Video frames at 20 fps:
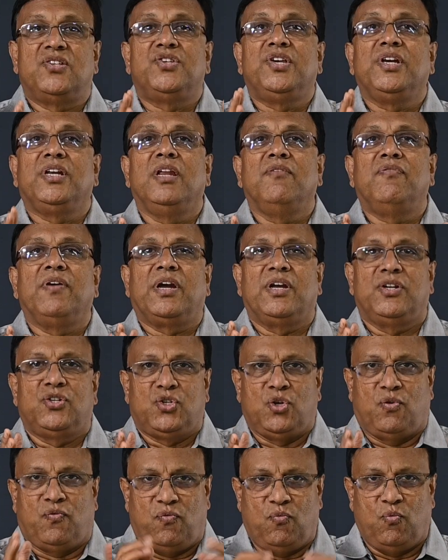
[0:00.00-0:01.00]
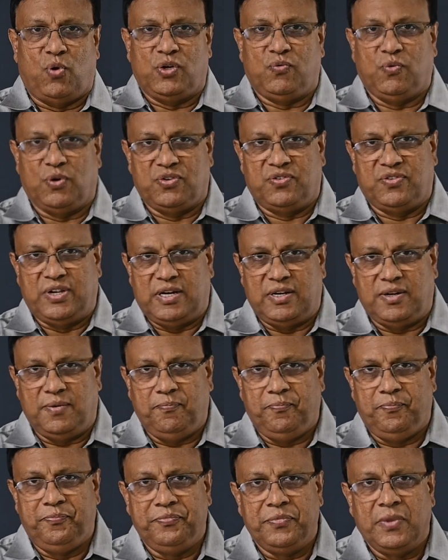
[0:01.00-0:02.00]
significance of what was said.
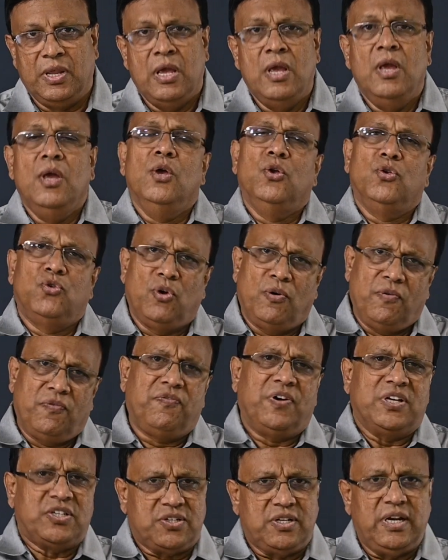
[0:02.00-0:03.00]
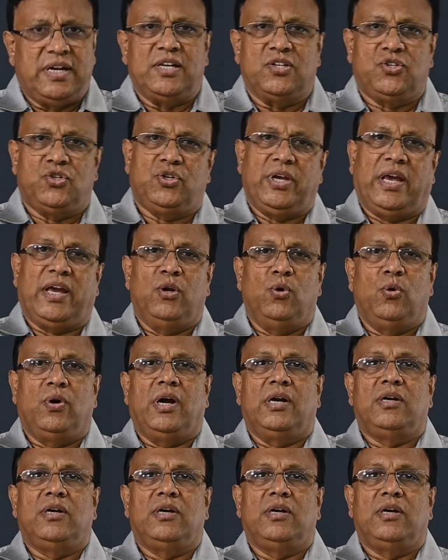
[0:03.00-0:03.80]
So first let us take a look